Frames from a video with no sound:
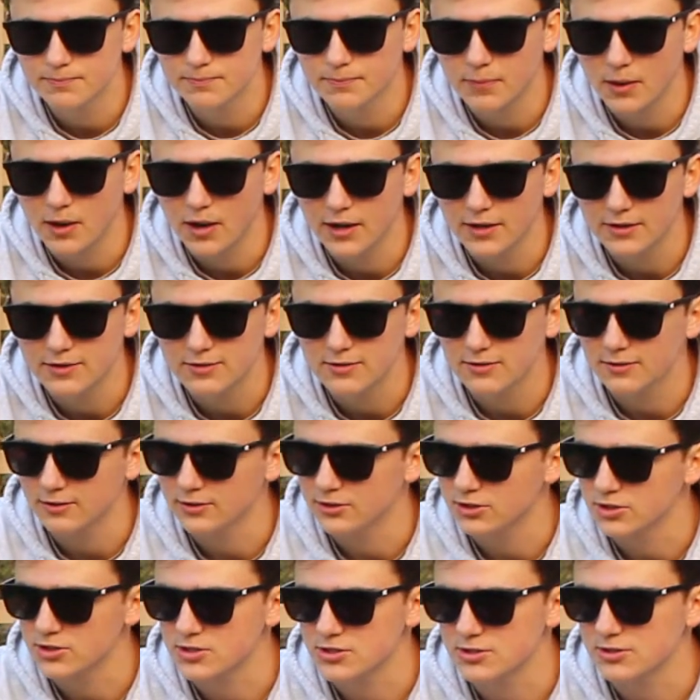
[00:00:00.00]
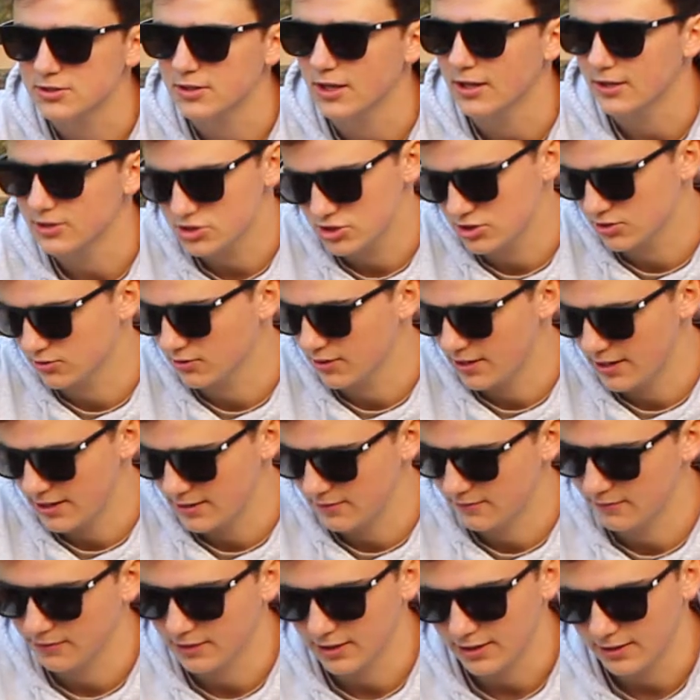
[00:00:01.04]
putts and just dead straight
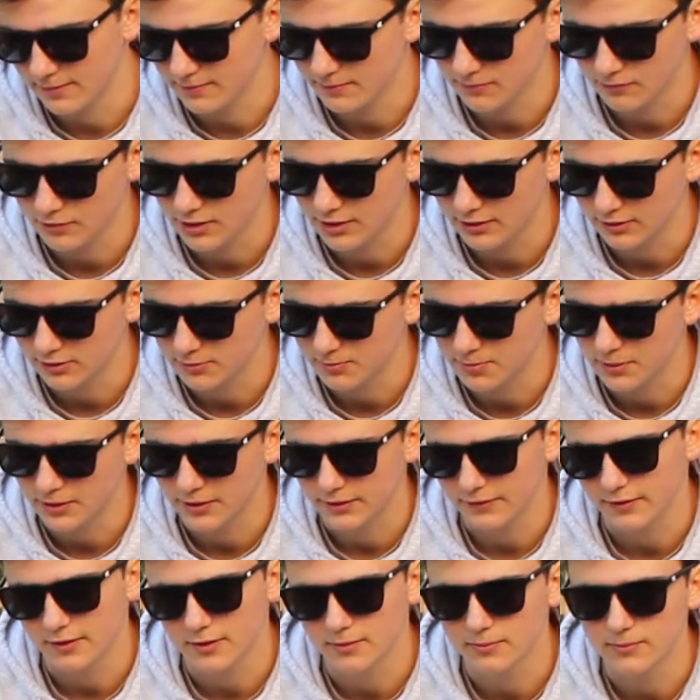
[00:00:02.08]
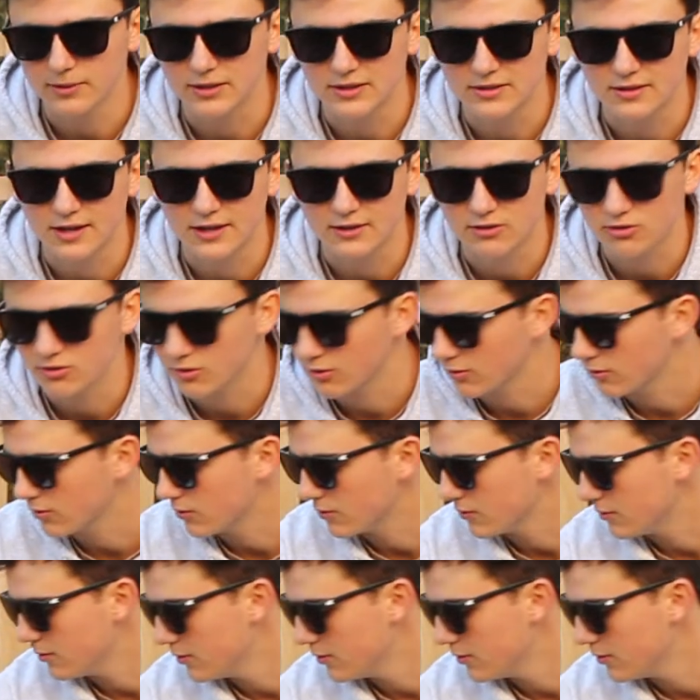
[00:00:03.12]
when I'm regular putting them inside circle.